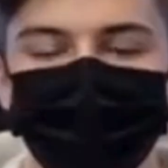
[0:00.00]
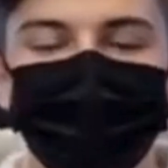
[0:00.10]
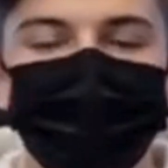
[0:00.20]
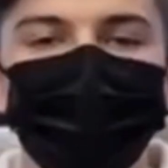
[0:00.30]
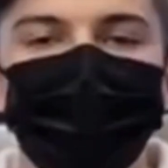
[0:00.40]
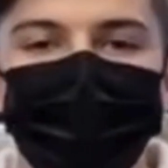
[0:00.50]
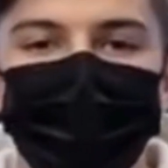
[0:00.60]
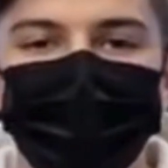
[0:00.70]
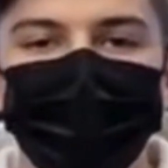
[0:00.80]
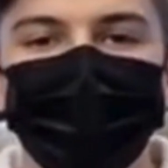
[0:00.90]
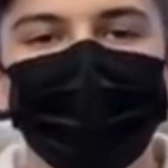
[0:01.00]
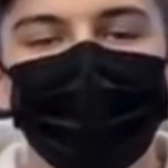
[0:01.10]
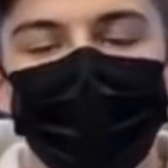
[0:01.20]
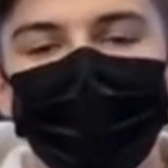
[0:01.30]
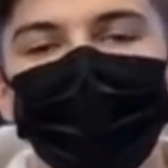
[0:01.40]
Then camera
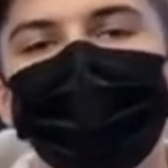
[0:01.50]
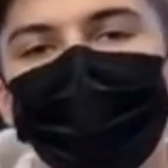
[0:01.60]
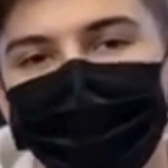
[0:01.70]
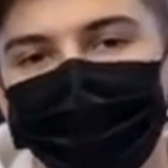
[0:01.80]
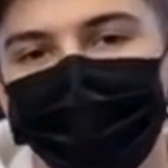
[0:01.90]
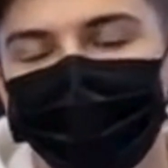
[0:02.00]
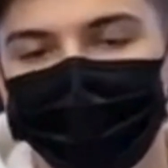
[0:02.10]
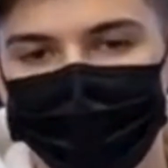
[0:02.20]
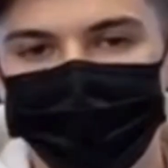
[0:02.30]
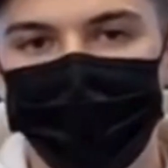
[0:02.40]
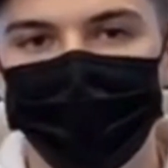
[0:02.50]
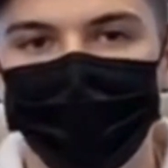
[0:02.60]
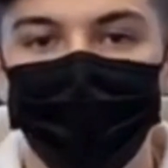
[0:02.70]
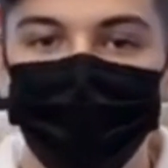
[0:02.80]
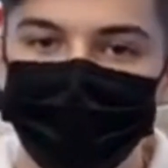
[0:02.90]
movement, a slow dolly push
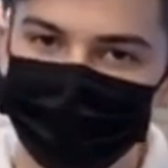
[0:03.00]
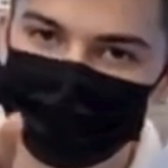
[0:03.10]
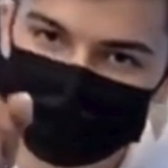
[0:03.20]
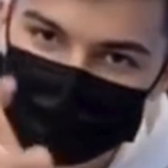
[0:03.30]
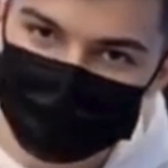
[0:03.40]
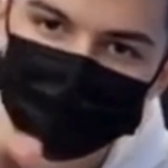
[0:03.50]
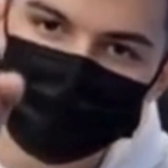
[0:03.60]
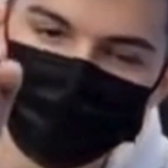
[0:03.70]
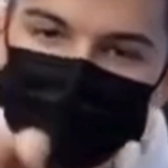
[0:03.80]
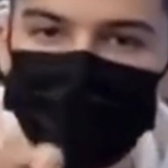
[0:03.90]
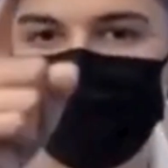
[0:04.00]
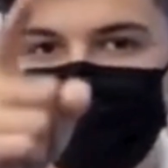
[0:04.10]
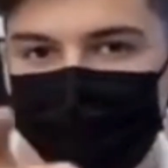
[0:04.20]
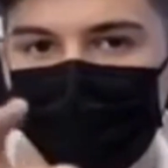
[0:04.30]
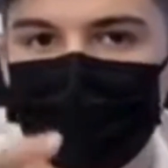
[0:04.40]
in, a handheld
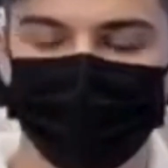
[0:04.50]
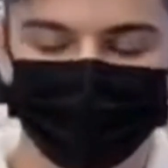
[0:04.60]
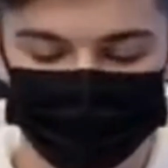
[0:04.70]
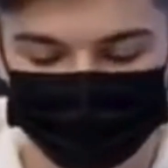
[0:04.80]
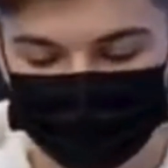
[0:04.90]
tracking shot, an